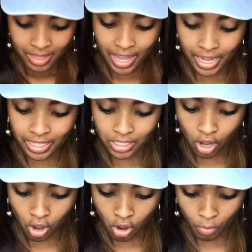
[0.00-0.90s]
That is
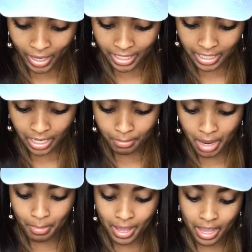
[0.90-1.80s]
always in
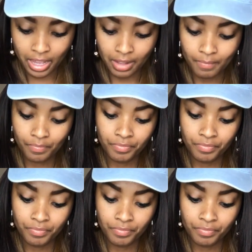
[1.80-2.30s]
my bag.